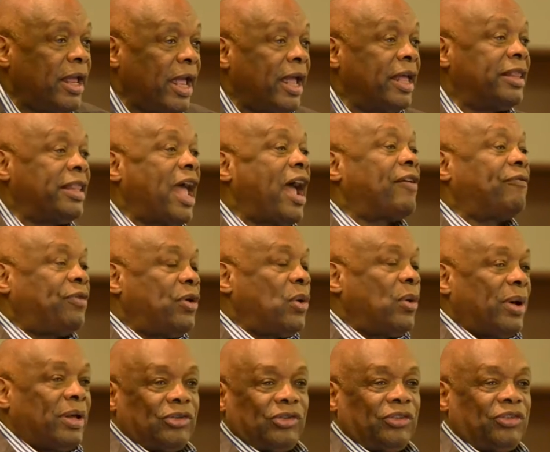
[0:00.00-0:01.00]
in their
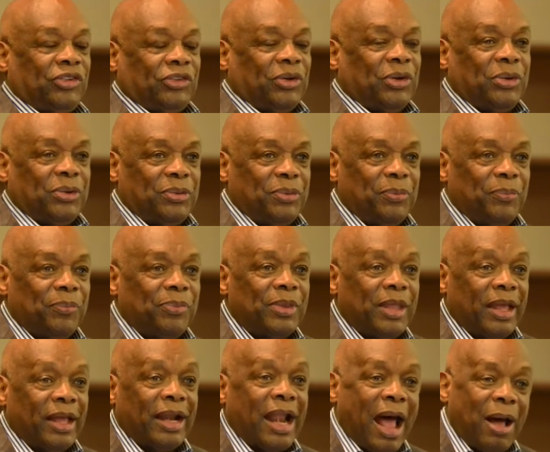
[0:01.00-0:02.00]
view as a student,
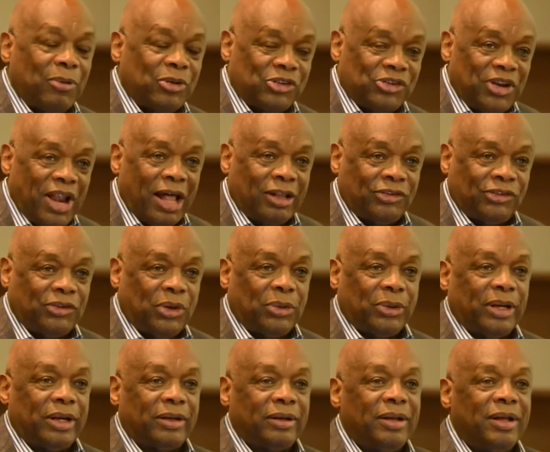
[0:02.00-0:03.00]
and I was not
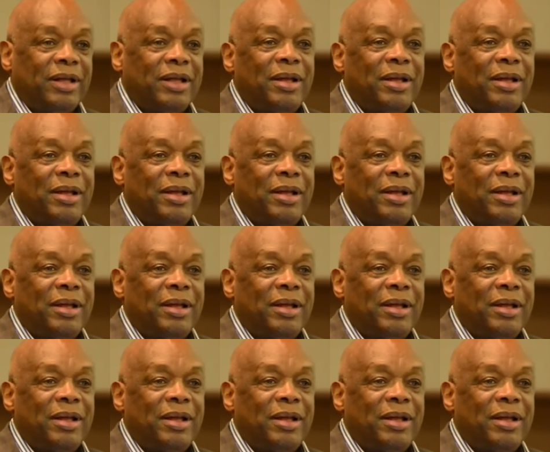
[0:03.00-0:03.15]
suited.